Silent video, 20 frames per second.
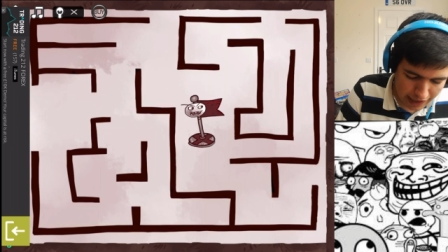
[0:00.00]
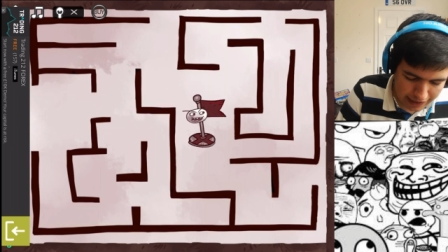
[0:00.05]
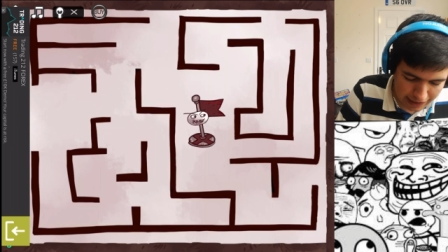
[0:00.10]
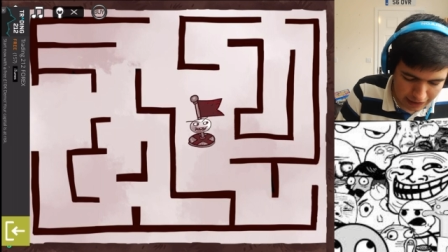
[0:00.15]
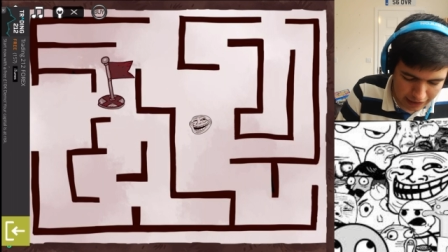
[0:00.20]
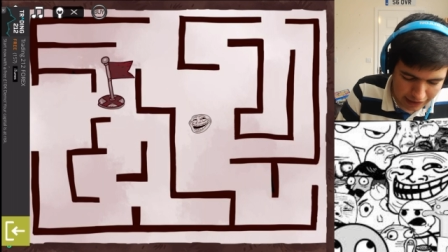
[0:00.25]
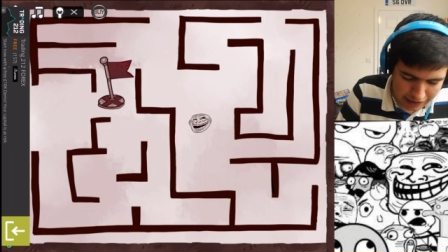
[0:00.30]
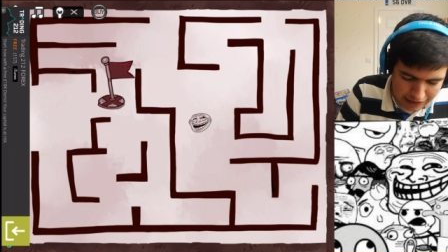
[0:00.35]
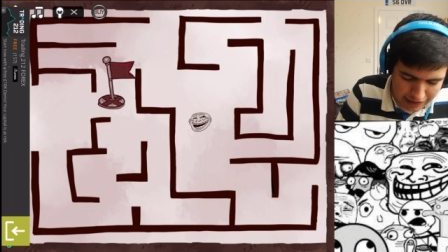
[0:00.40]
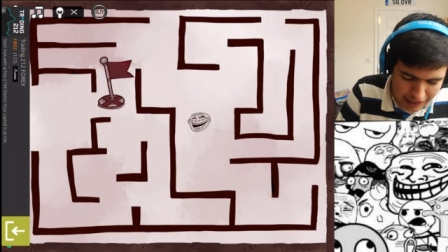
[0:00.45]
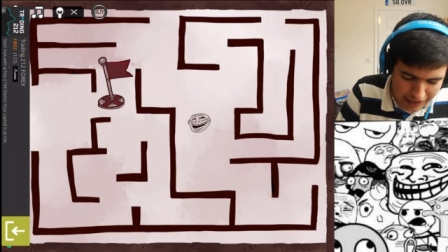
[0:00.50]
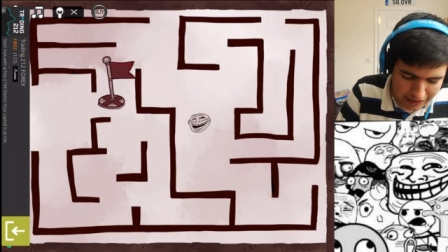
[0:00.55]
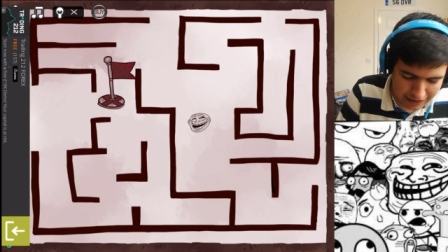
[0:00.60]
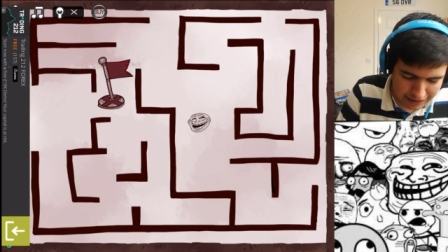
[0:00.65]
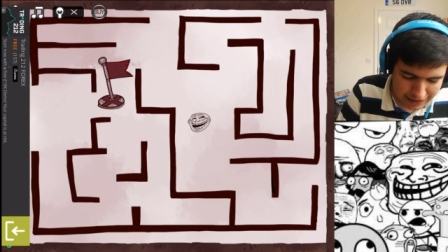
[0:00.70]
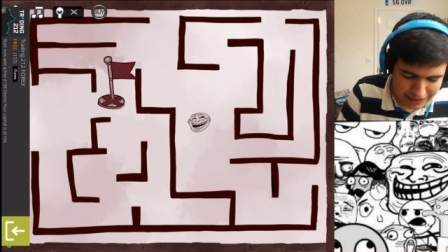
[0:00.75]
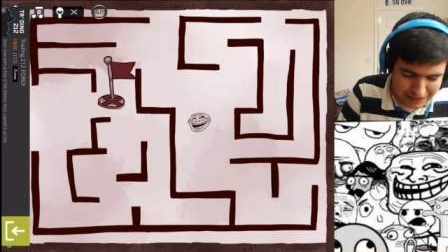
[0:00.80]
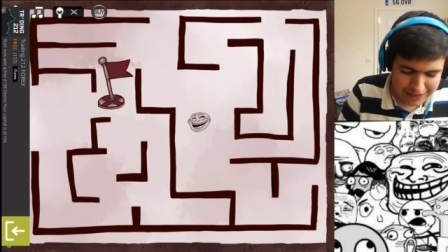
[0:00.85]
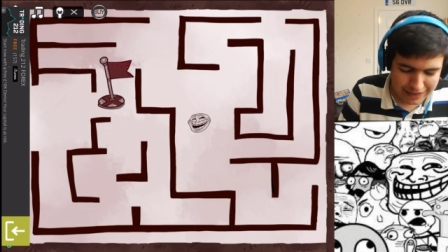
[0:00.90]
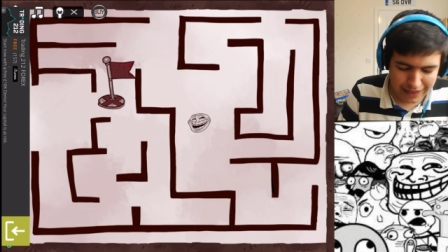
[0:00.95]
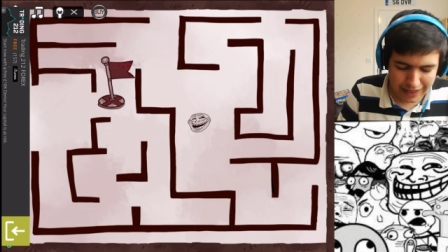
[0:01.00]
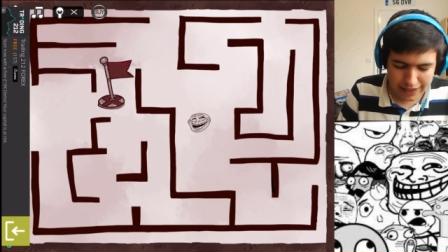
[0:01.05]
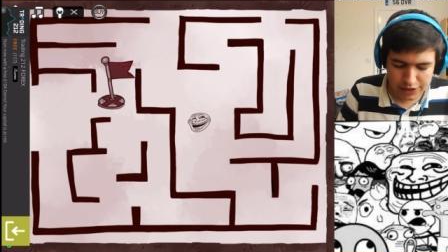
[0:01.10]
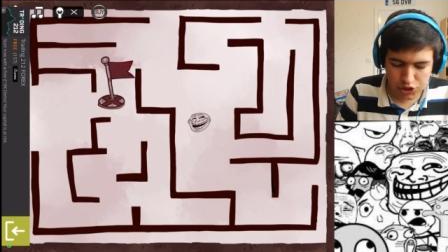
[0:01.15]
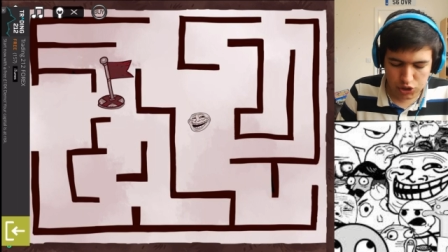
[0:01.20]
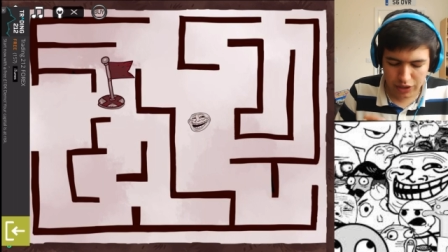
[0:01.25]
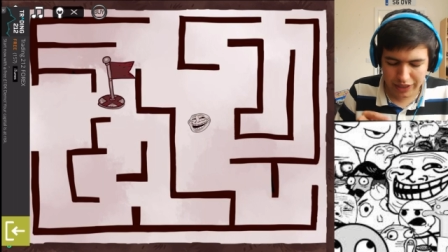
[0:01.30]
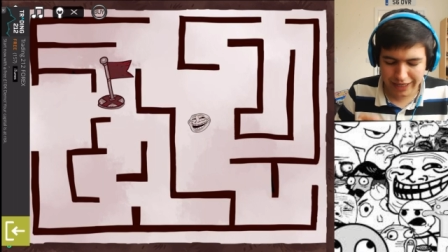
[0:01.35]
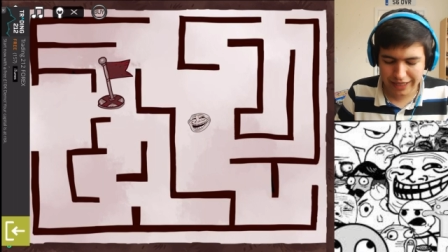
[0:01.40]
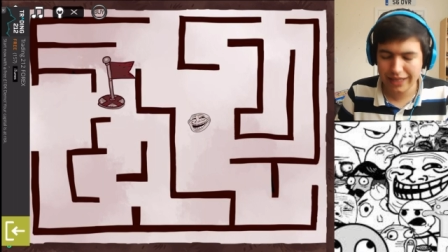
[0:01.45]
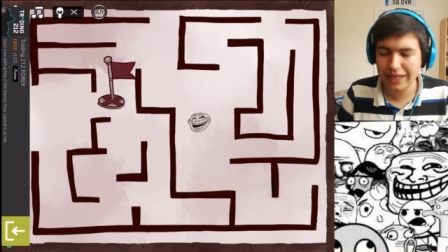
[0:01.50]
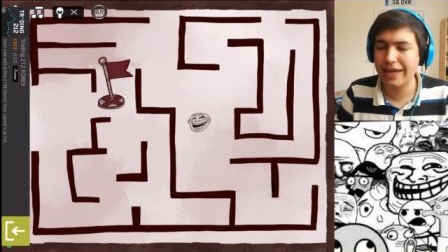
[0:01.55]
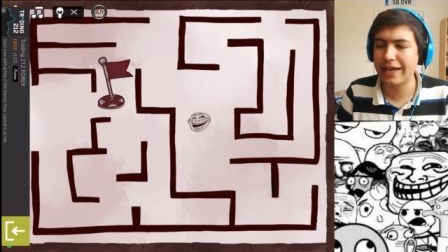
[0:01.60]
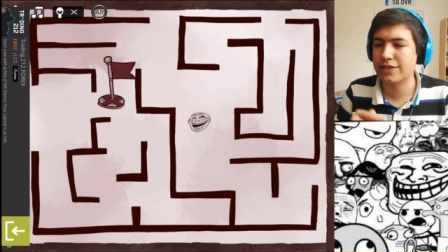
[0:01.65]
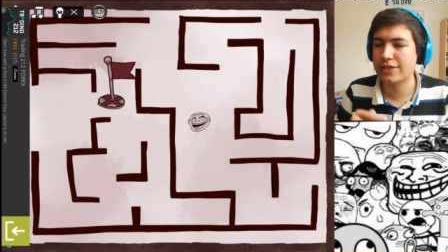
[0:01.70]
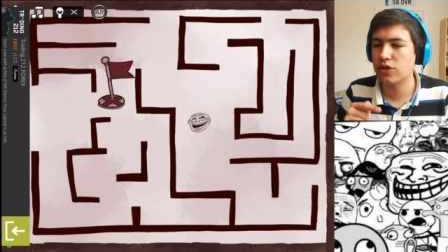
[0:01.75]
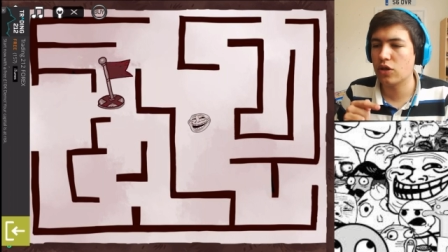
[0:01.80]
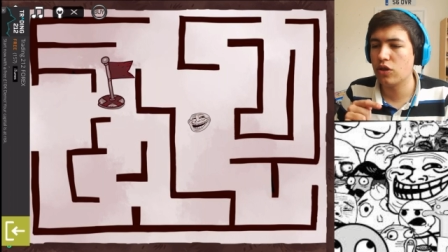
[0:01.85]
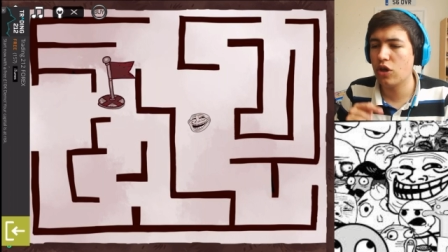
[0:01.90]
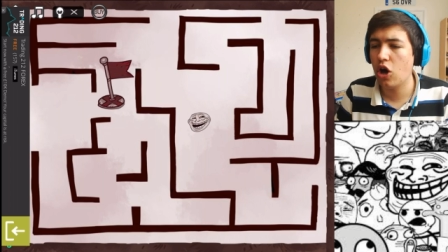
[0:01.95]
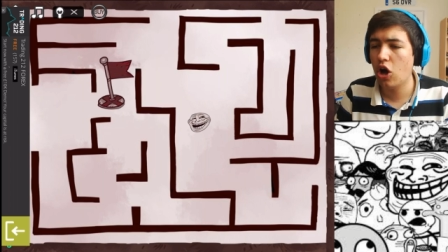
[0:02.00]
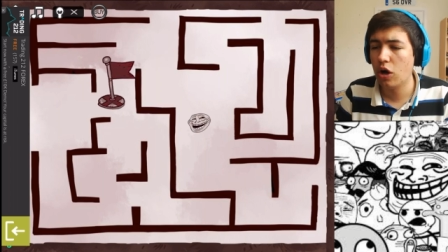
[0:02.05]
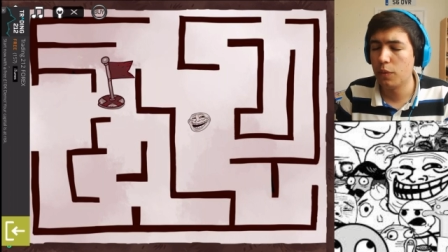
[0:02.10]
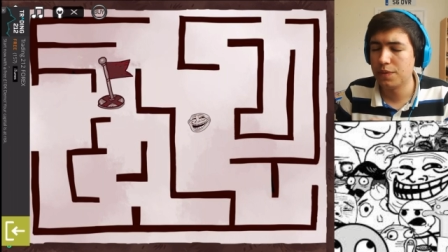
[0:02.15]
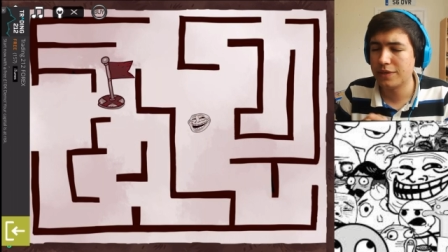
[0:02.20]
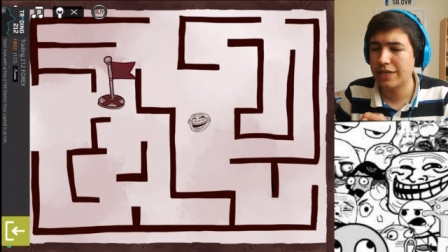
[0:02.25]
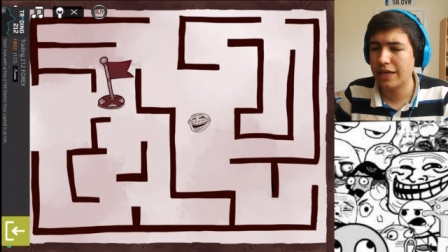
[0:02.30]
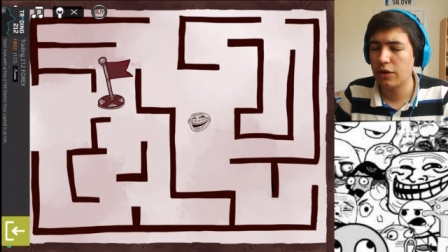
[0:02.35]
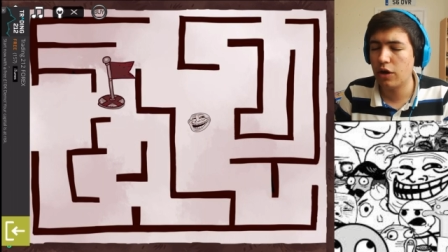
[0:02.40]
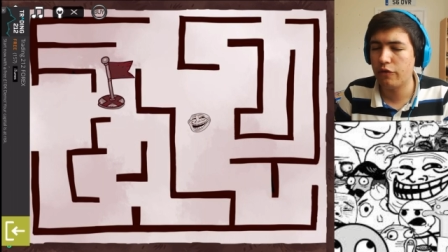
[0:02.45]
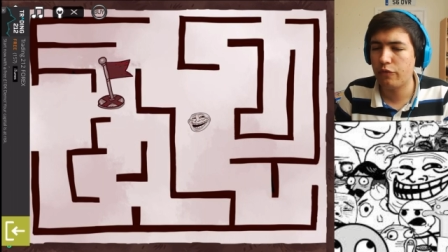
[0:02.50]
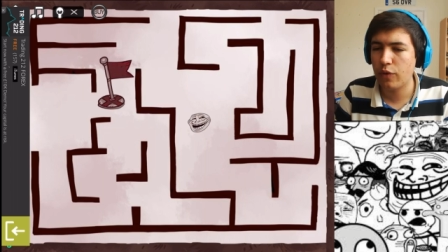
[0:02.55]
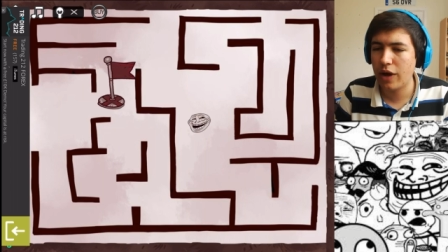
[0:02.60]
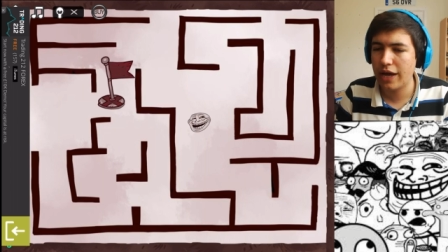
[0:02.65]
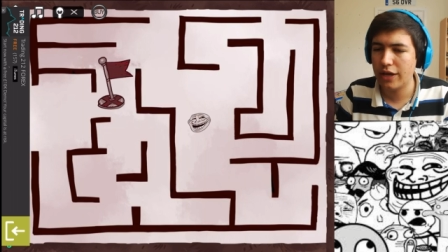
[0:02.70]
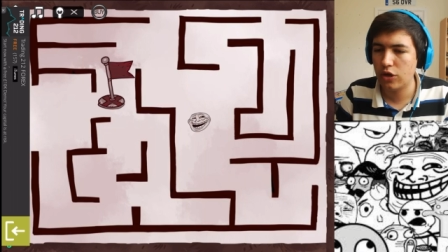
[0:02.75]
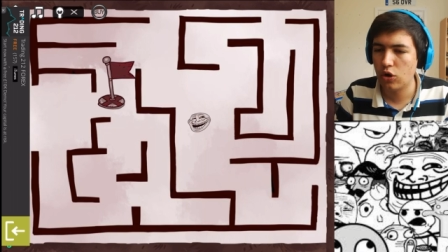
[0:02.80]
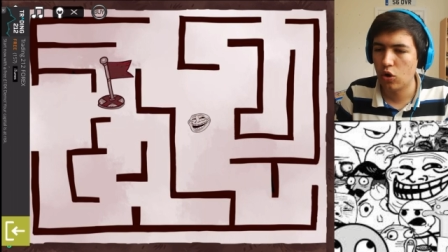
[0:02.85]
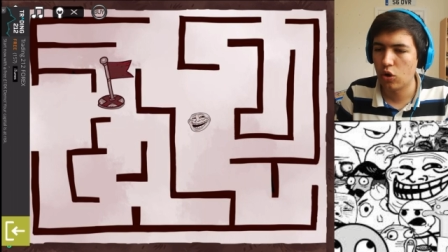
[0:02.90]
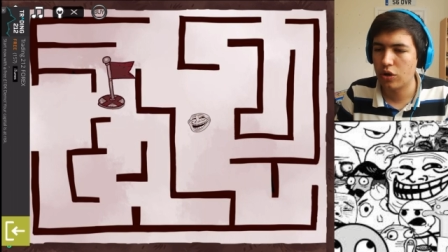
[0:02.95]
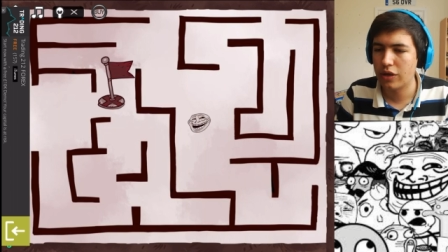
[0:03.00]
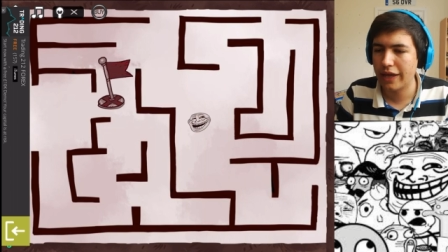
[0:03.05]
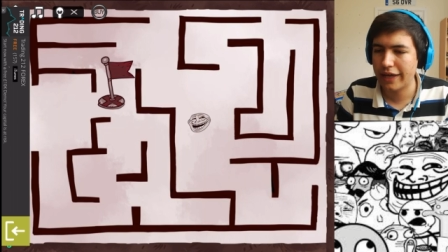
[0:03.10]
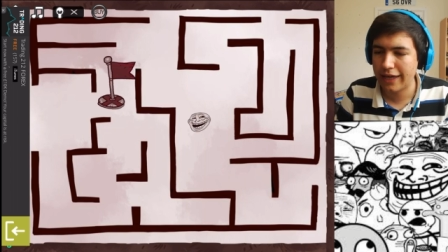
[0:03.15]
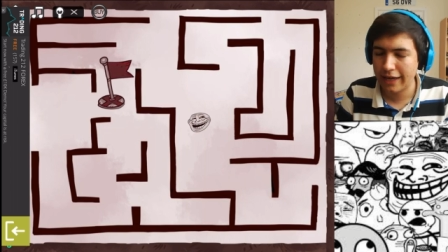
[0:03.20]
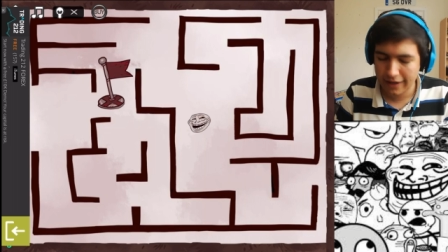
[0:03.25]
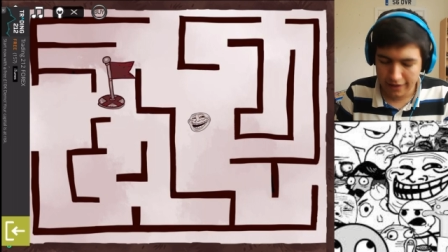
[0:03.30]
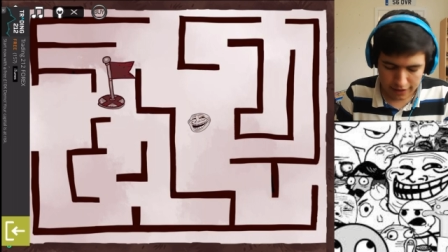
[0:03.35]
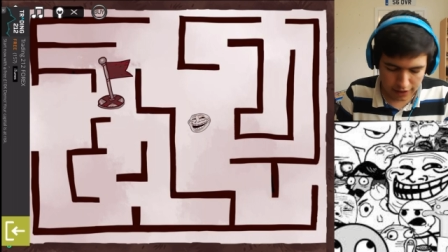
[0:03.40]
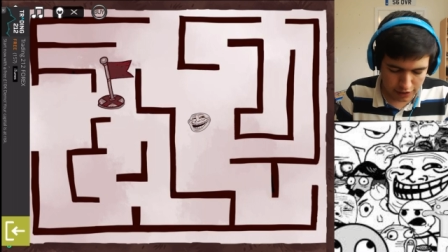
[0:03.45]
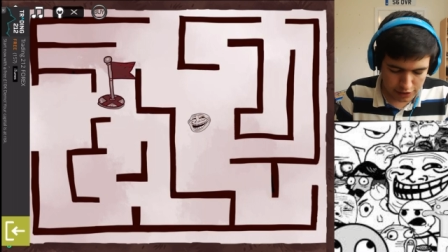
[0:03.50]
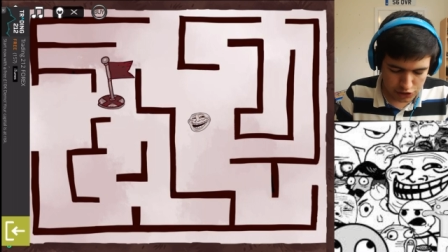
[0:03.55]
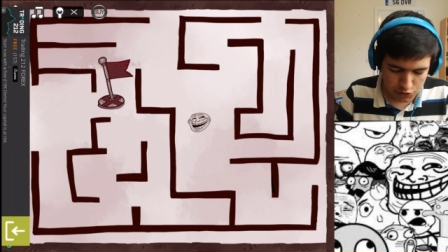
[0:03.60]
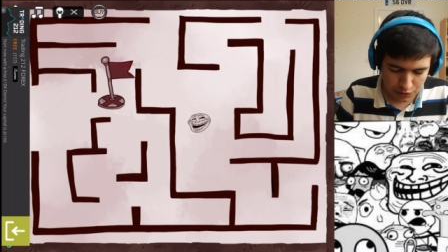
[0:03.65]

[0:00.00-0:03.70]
And then I think this literally clicks on the opposite of where you're clicking.